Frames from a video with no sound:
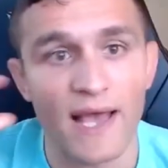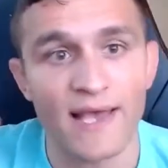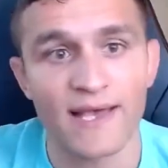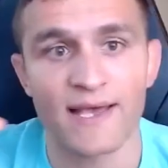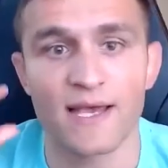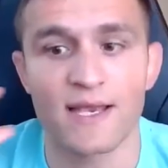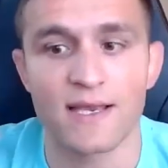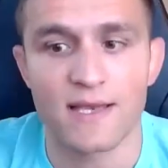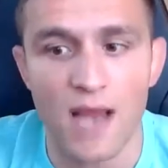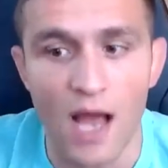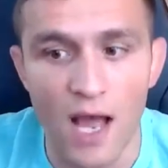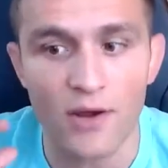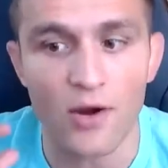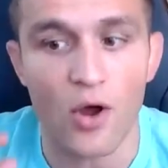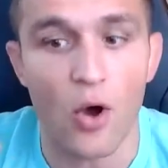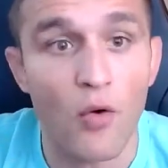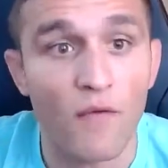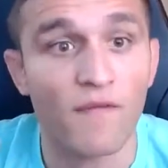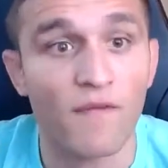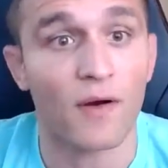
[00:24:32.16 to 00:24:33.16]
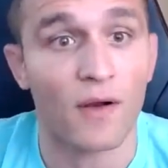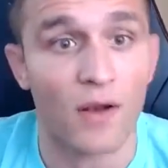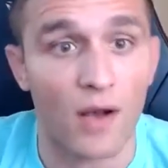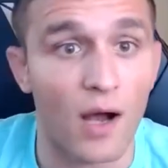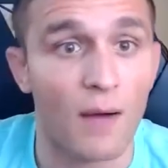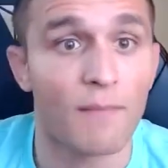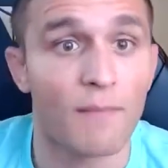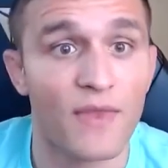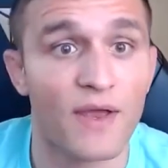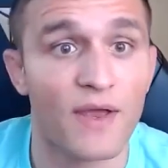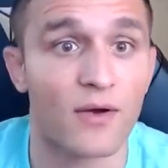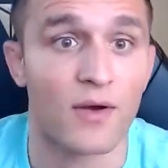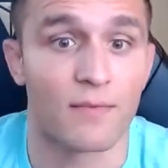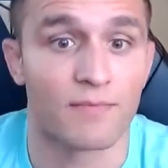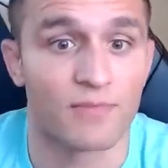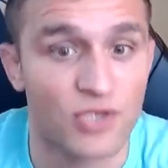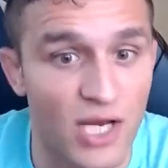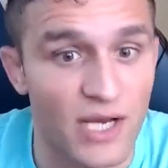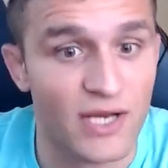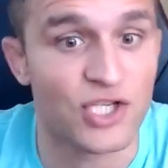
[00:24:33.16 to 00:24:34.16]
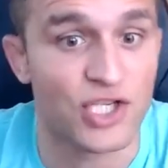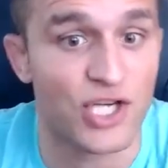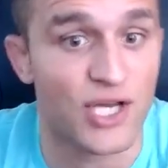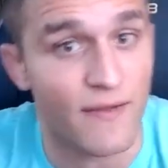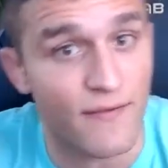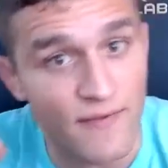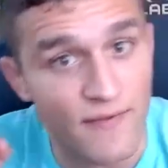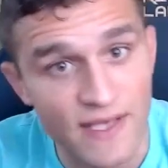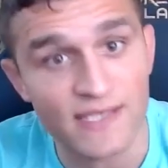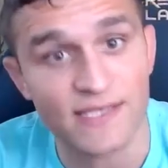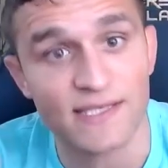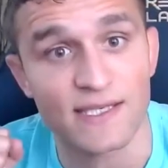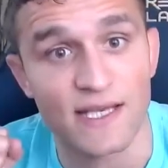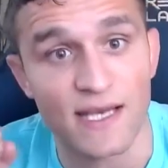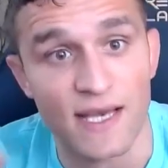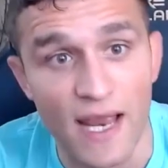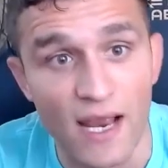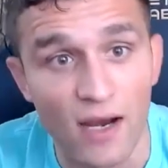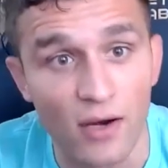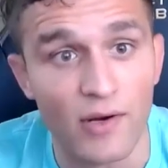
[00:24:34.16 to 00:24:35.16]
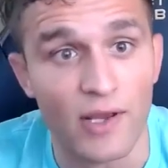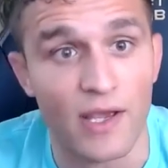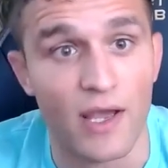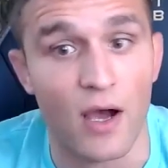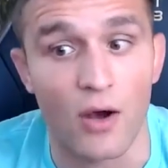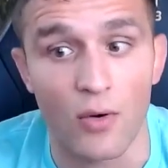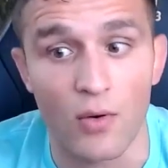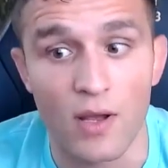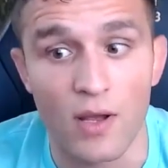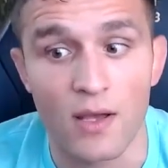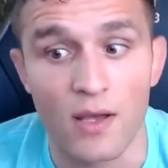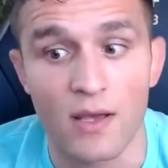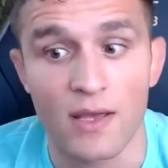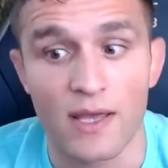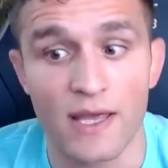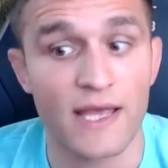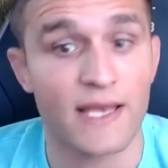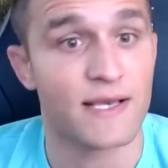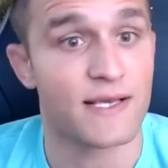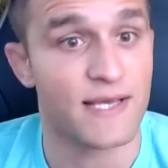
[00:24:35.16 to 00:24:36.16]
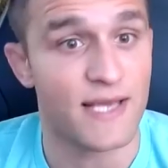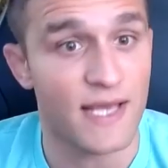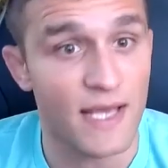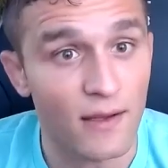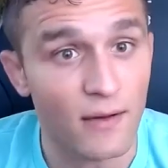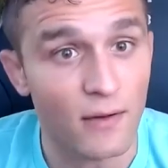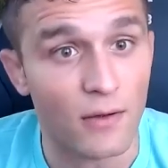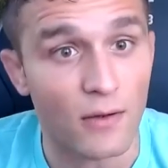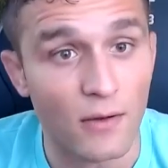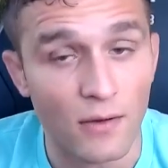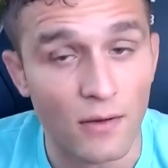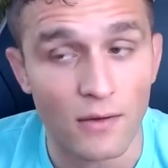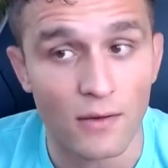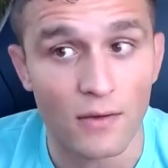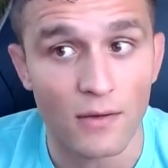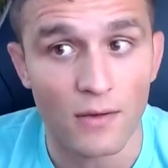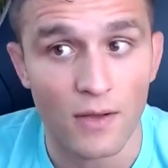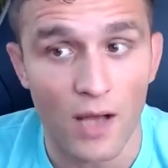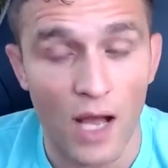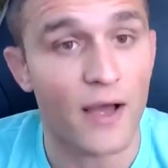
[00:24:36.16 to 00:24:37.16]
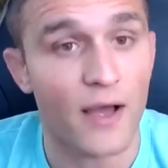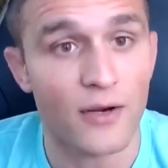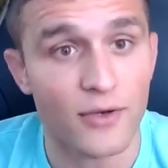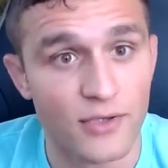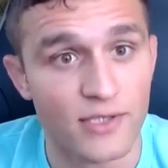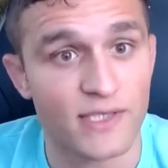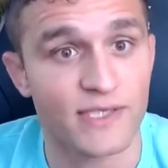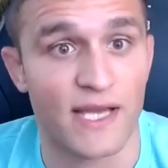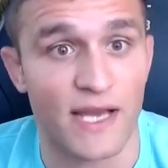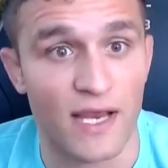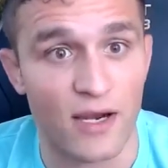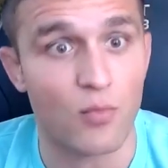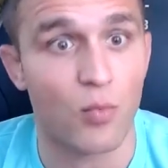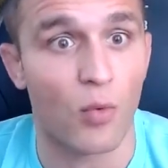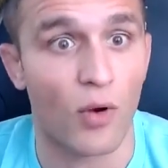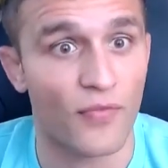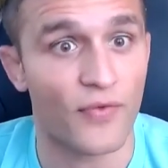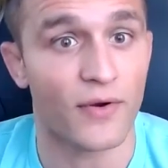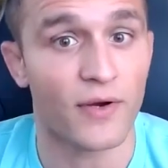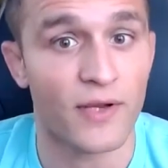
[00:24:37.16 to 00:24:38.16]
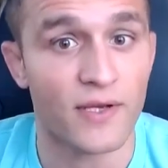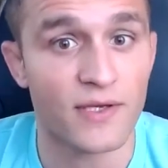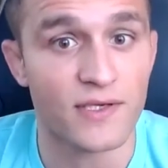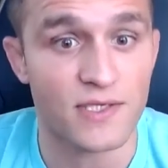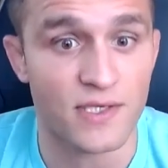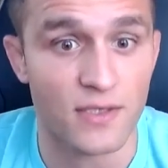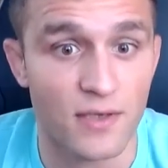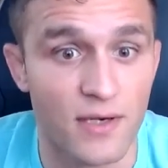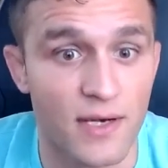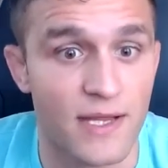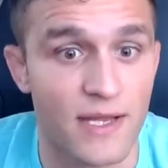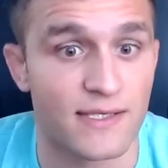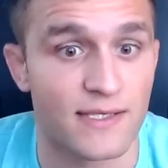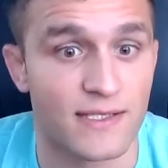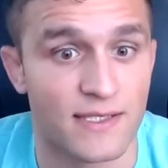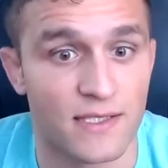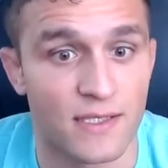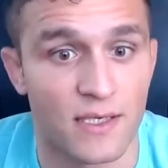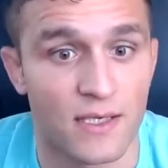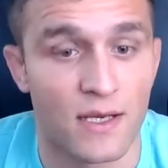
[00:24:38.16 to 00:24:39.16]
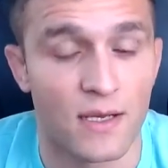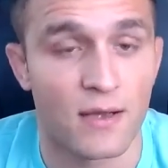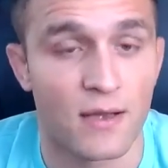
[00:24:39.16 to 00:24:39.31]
I cannot overcome their objection in this scenario until I understand what their concern is.